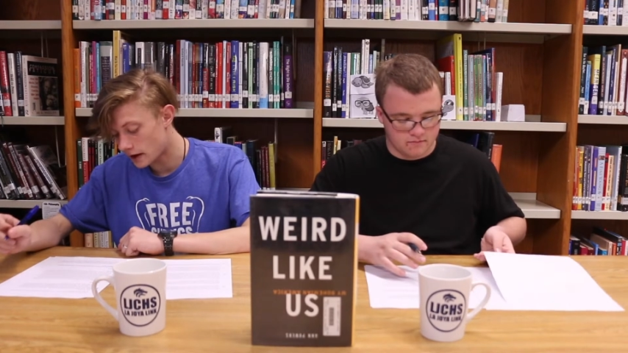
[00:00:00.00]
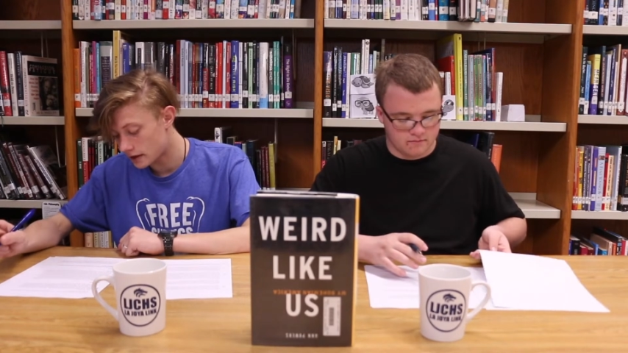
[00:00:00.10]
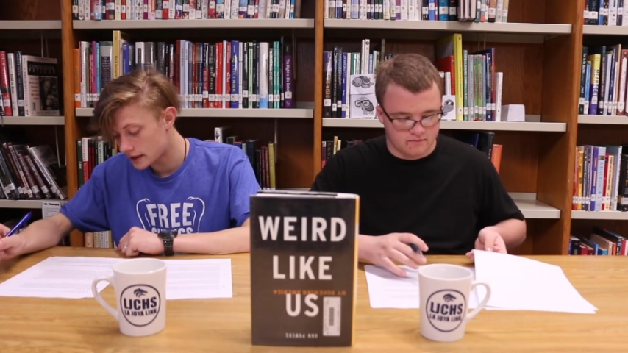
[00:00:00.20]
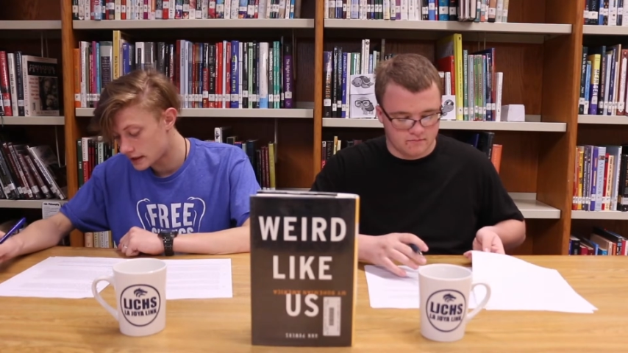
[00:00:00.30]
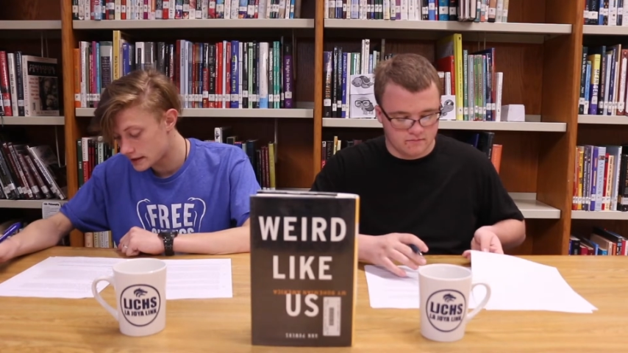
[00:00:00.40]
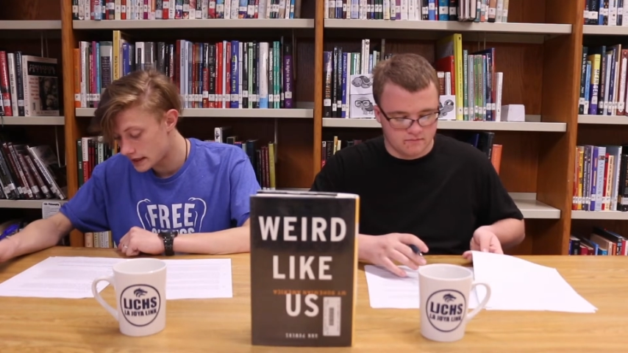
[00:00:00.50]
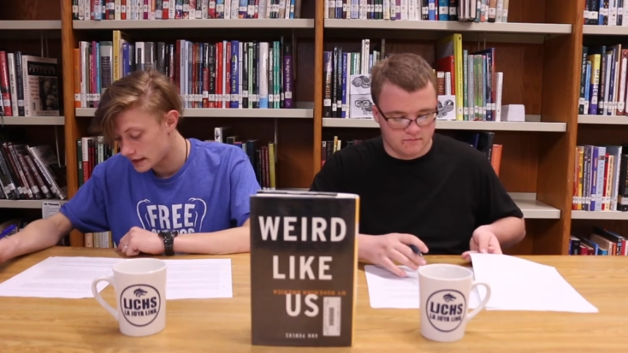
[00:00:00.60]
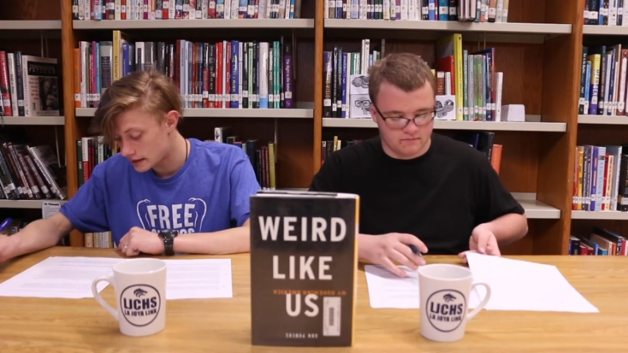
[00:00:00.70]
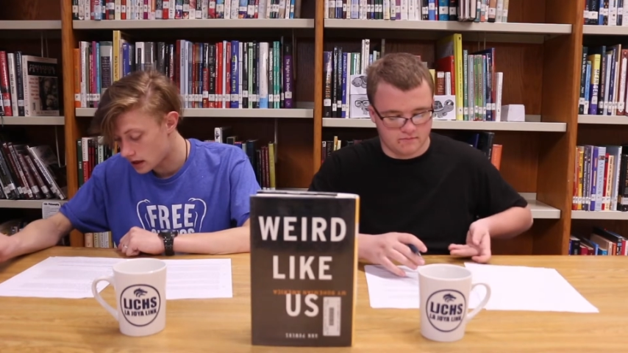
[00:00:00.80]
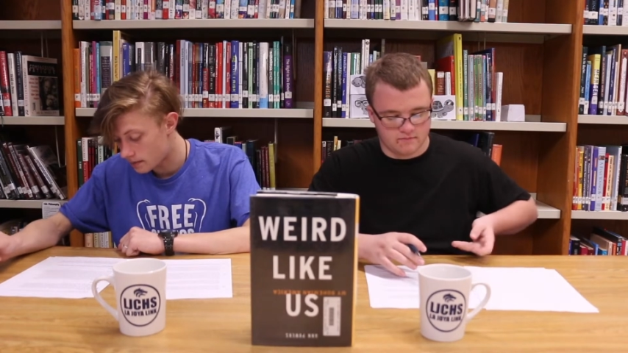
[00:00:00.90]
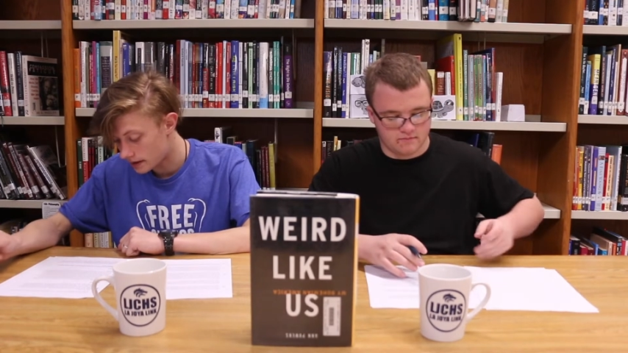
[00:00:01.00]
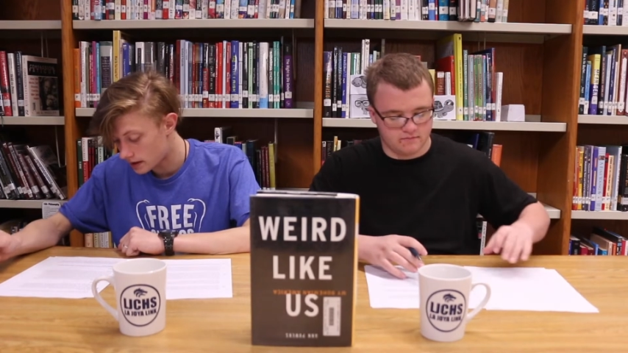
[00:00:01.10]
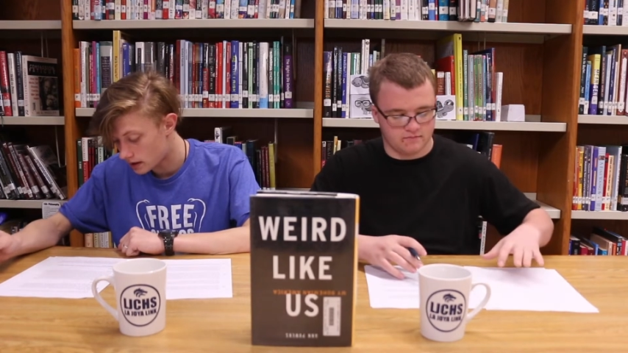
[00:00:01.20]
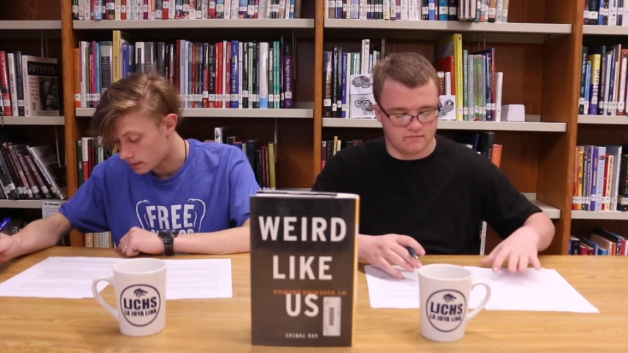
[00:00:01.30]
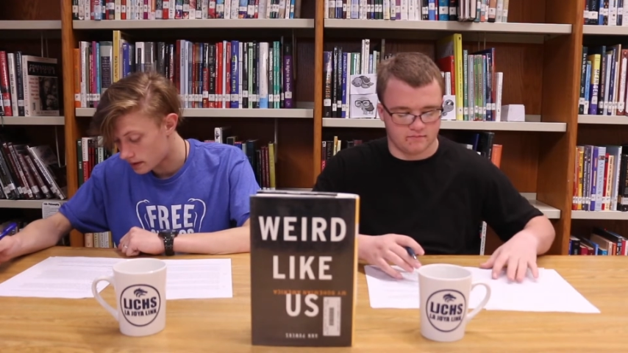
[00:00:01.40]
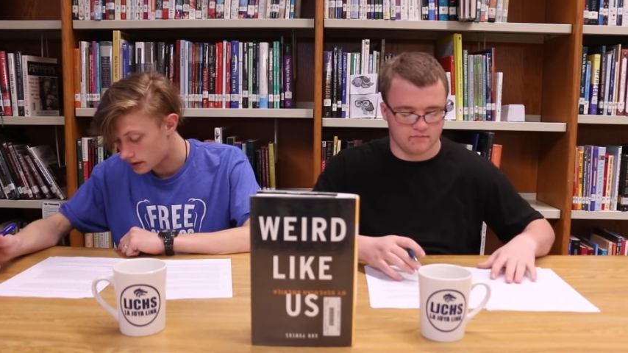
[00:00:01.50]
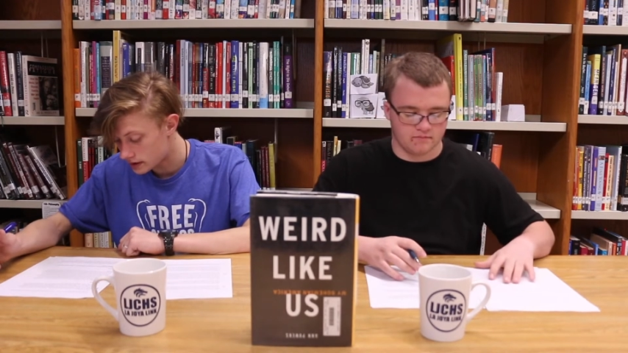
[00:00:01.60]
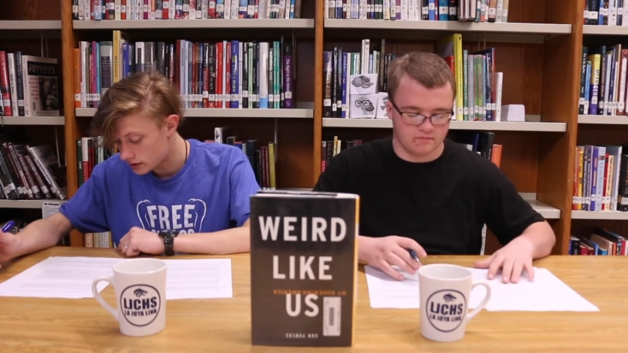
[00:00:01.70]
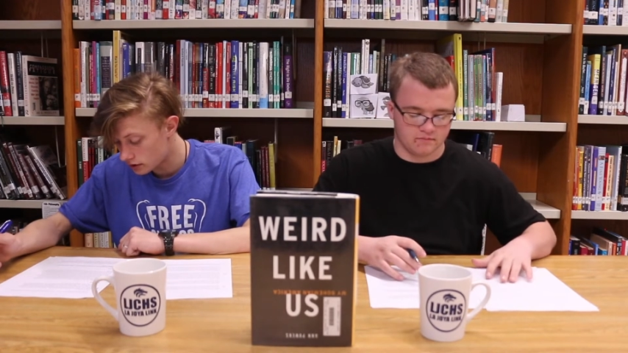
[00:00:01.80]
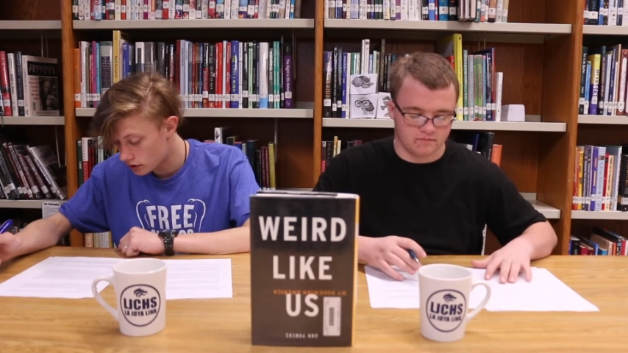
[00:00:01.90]
Speaker 1: Valentine's Day is coming up. The
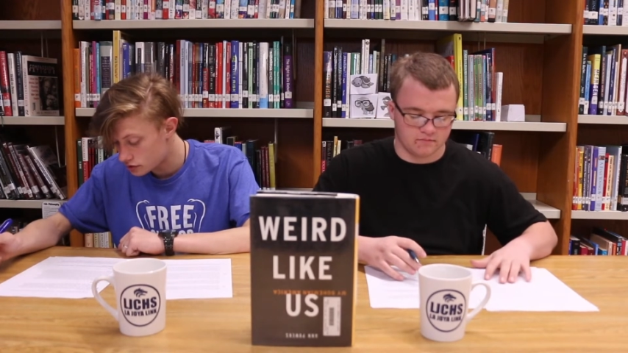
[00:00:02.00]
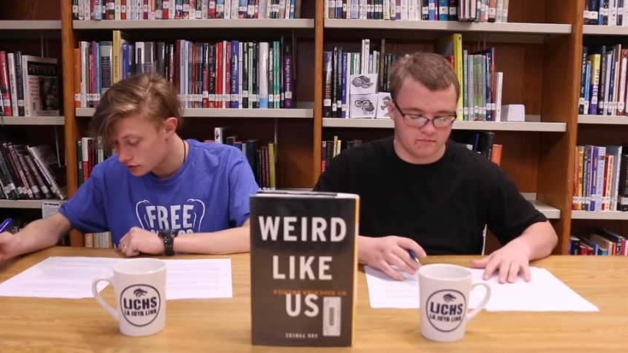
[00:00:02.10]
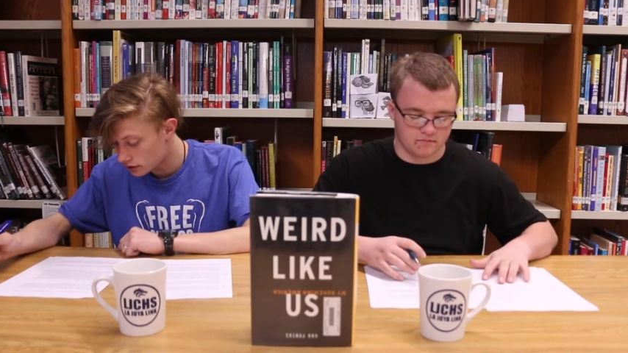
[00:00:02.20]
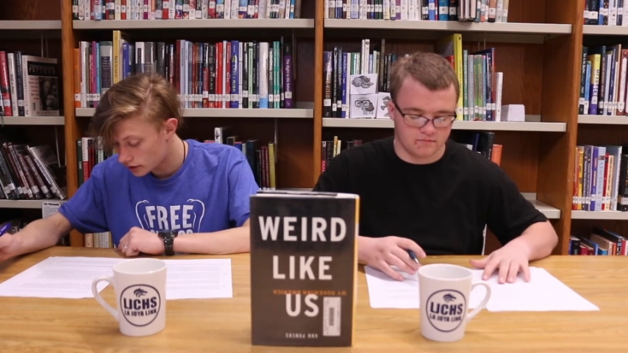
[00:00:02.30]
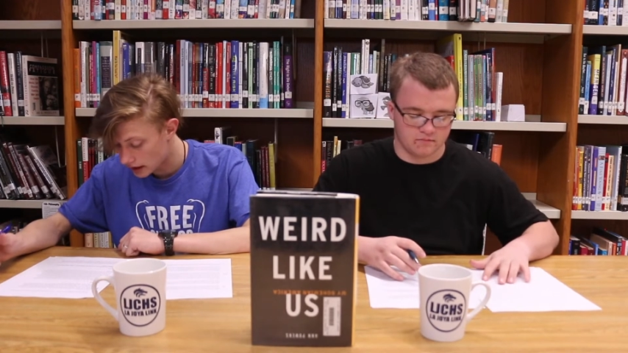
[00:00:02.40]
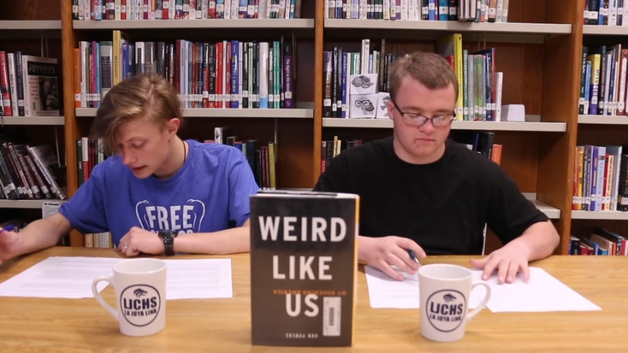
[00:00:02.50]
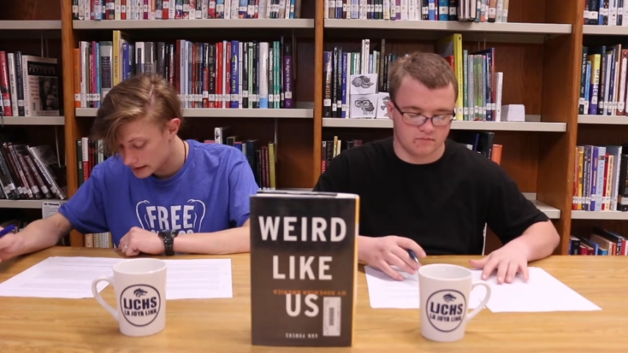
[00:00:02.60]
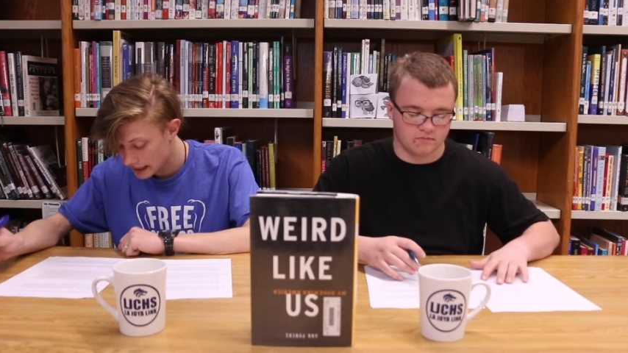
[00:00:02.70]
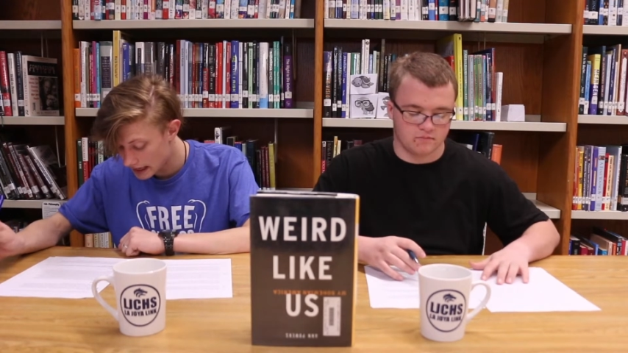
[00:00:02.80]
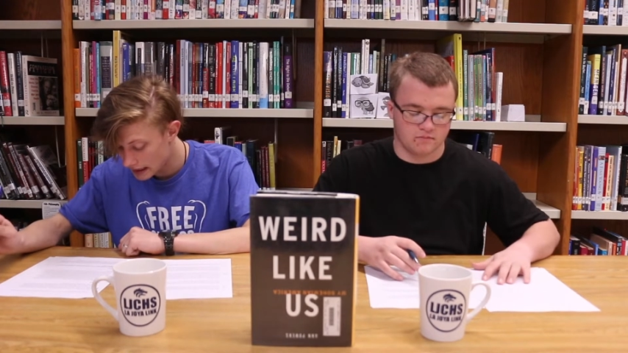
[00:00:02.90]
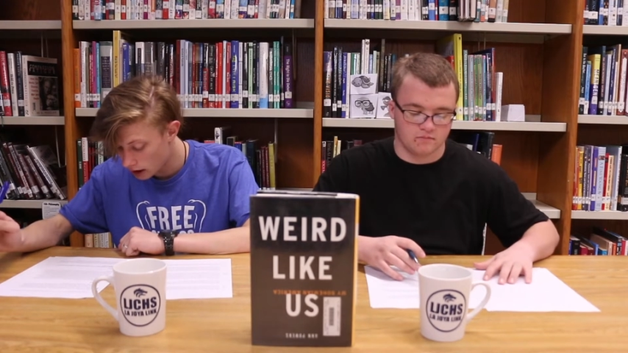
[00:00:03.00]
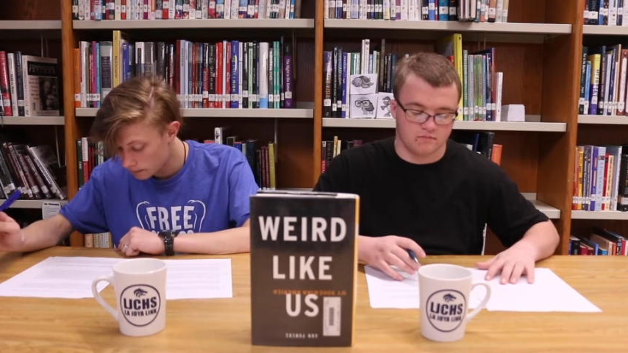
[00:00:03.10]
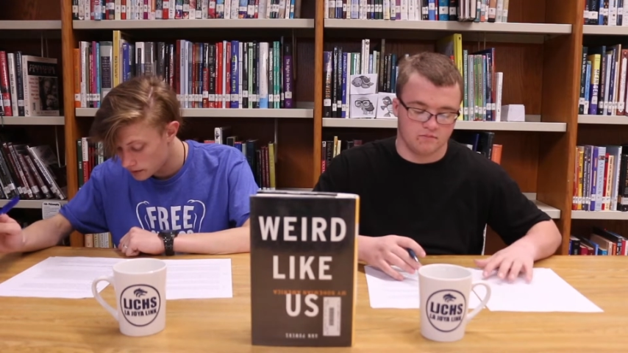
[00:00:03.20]
Stugo Junior class can help